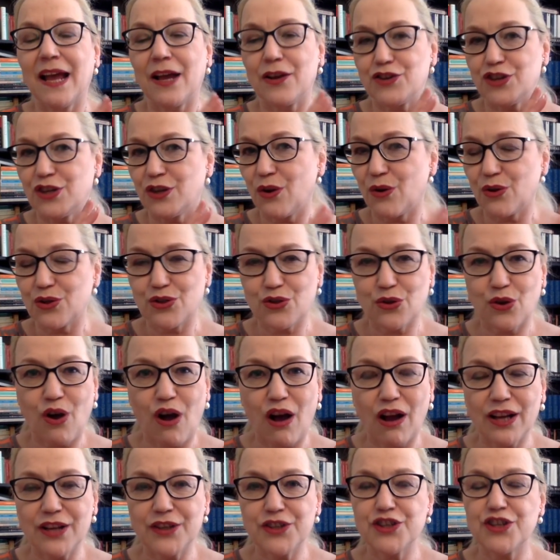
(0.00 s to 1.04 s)
She goes to
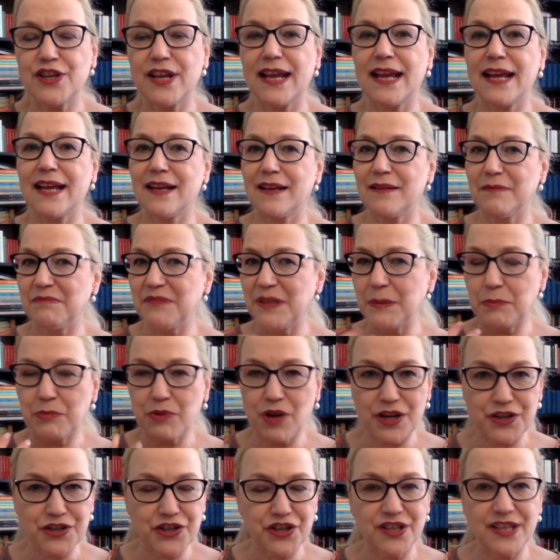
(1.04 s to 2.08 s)
college there,
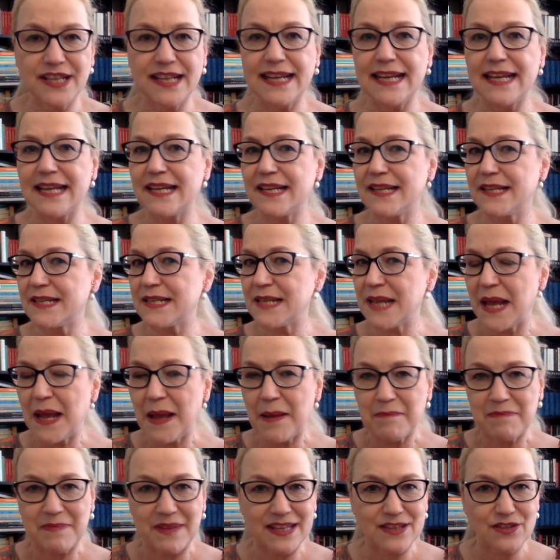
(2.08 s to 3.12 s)
depression years,
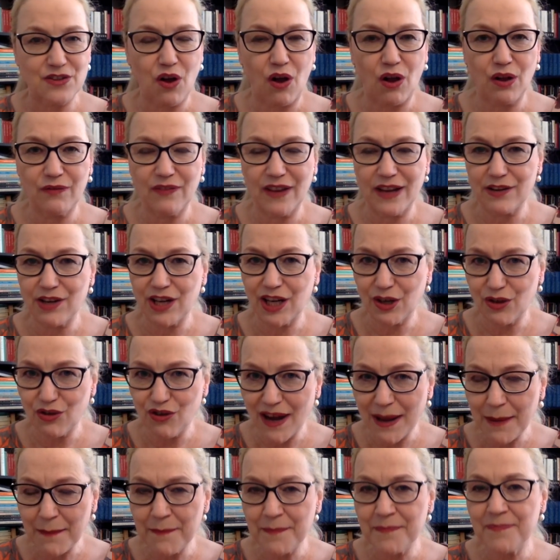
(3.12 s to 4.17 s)
it's all very
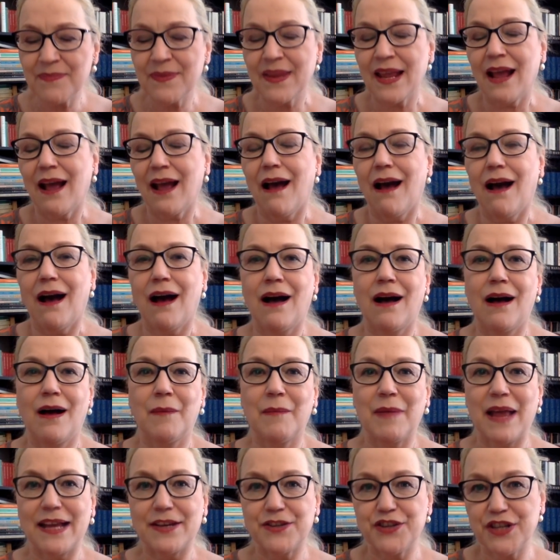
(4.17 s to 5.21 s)
grim.
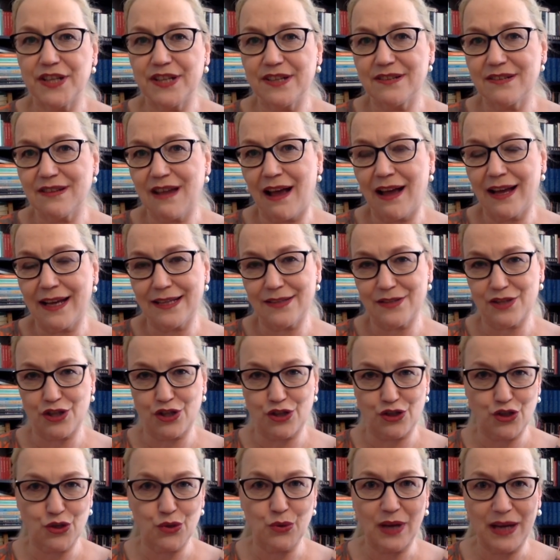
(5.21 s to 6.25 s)
And she
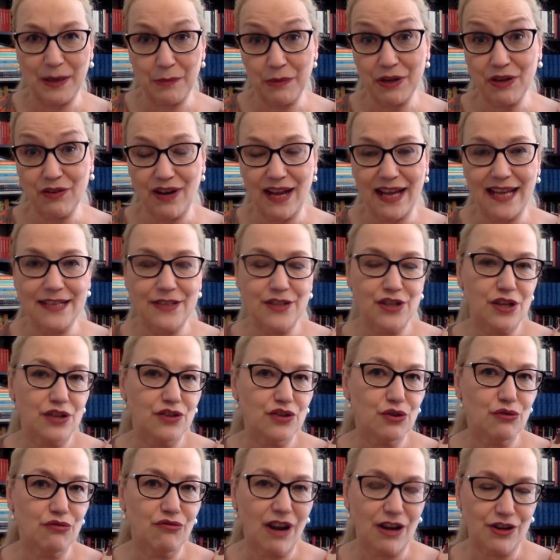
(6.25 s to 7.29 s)
decides to immigrate
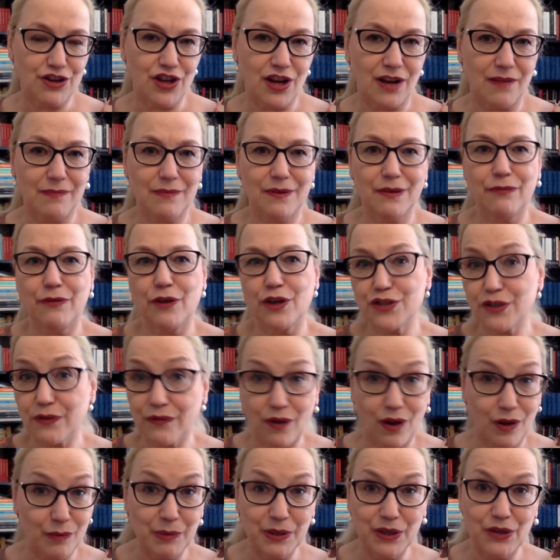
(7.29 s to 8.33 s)
to Russia. First of
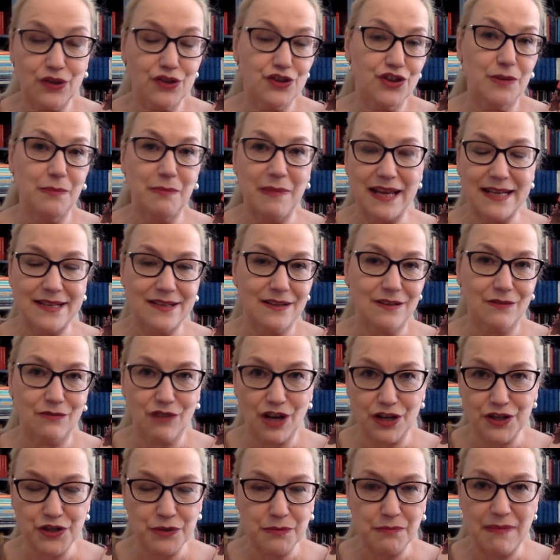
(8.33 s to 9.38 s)
all, because she met a
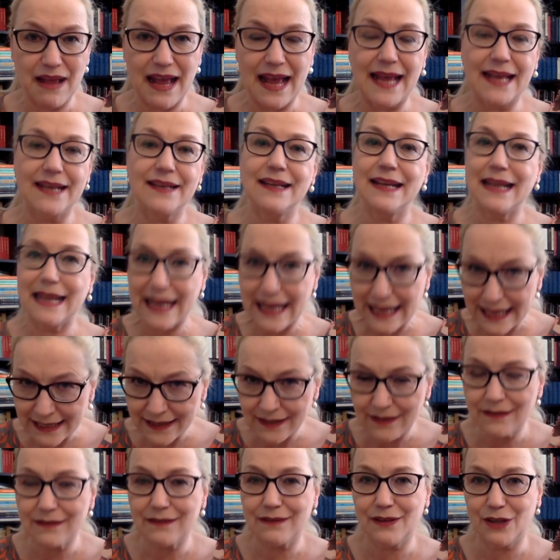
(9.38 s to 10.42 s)
Russian man
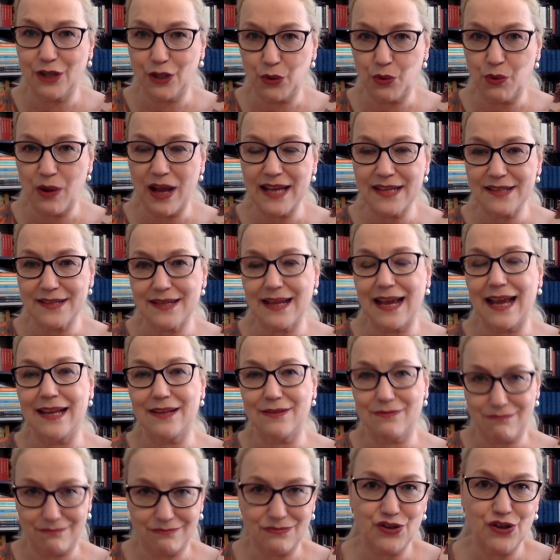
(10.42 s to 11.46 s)
in the US
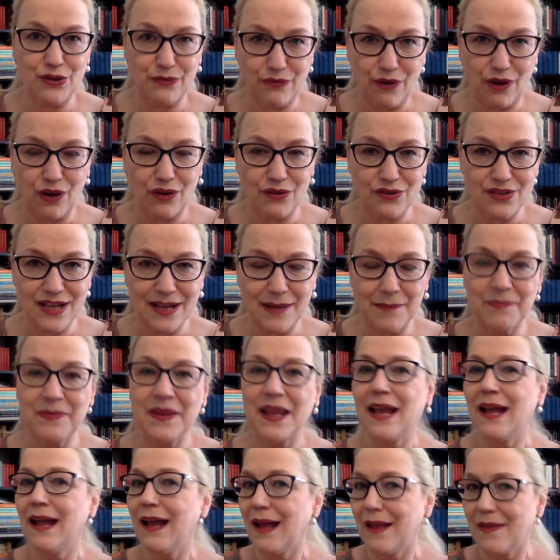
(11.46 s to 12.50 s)
and she follows him.
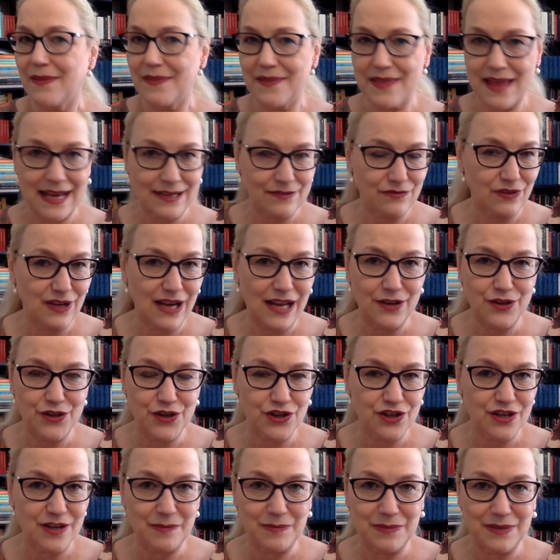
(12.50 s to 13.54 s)
That
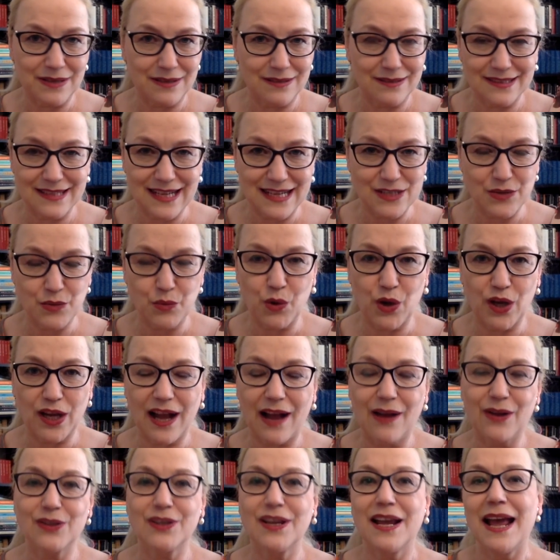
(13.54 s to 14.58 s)
relationship doesn't work
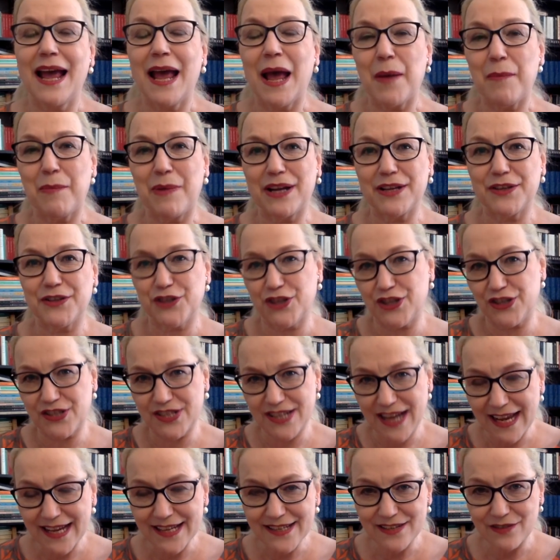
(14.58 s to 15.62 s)
out. But she
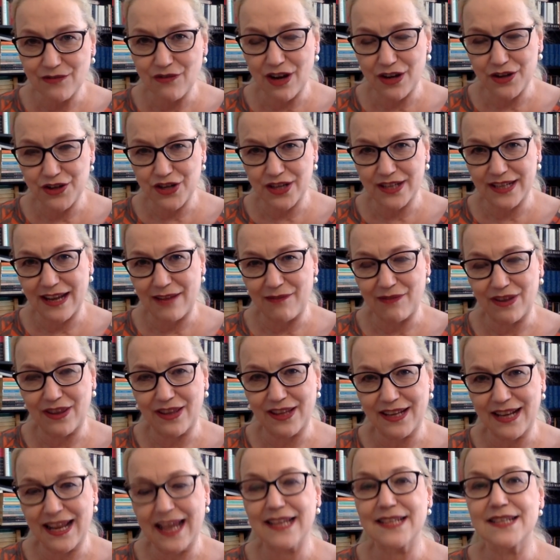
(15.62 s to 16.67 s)
stays in Russia
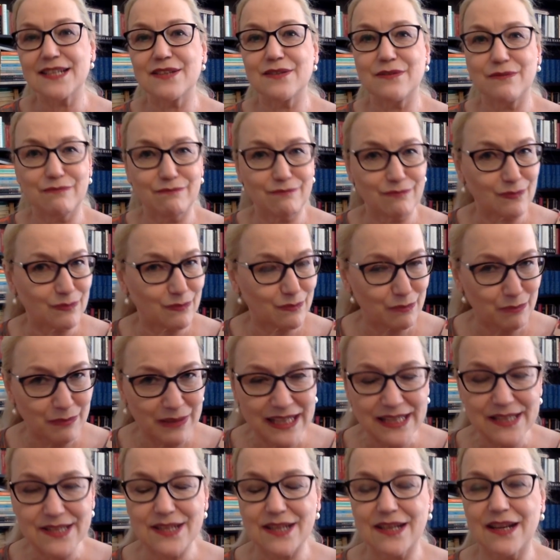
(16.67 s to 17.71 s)
nevertheless,
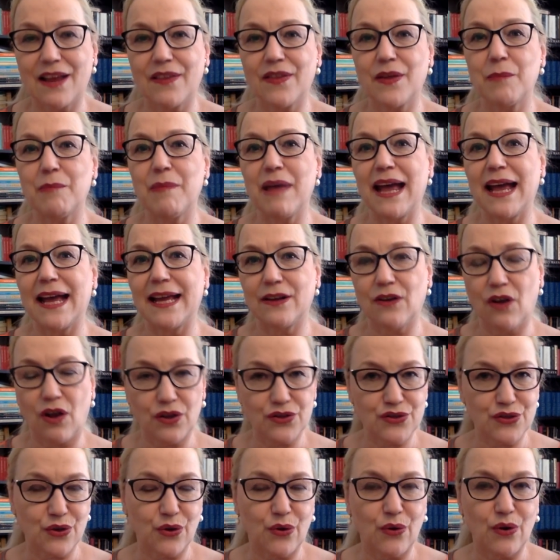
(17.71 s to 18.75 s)
meets another man,
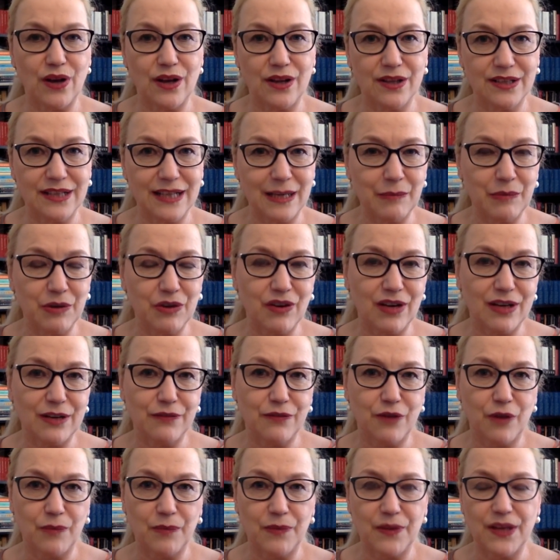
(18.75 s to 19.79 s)
also an immigrant
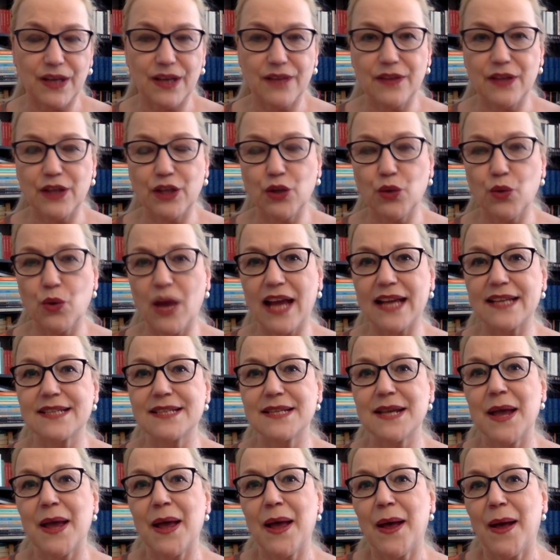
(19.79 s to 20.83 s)
from the
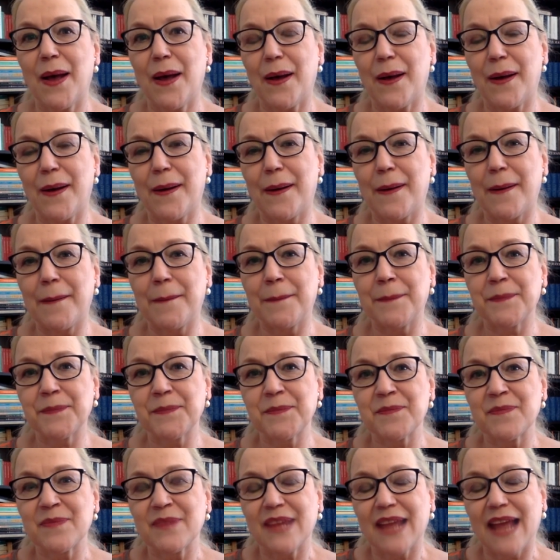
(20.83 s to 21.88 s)
US,
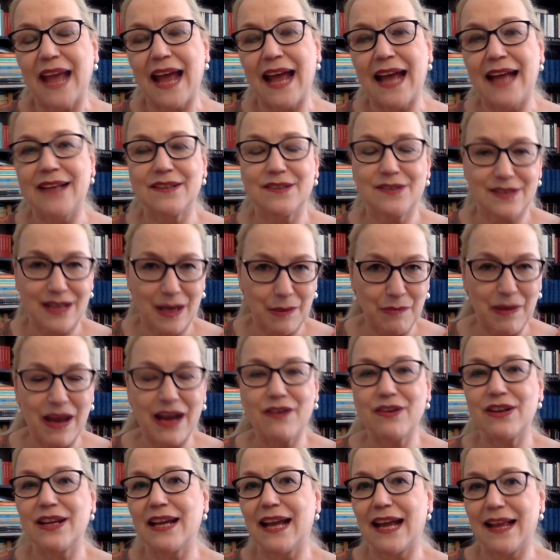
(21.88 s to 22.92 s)
and they
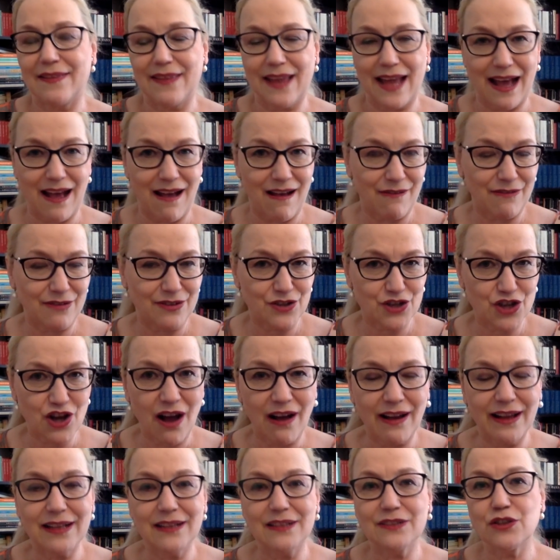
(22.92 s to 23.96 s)
marry and they have a
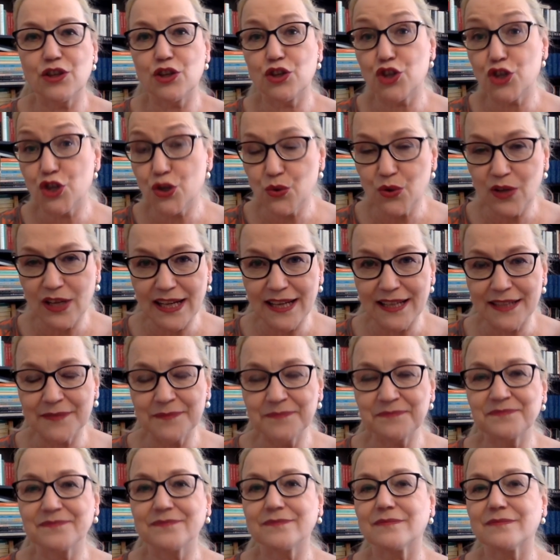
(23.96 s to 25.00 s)
child, Julian.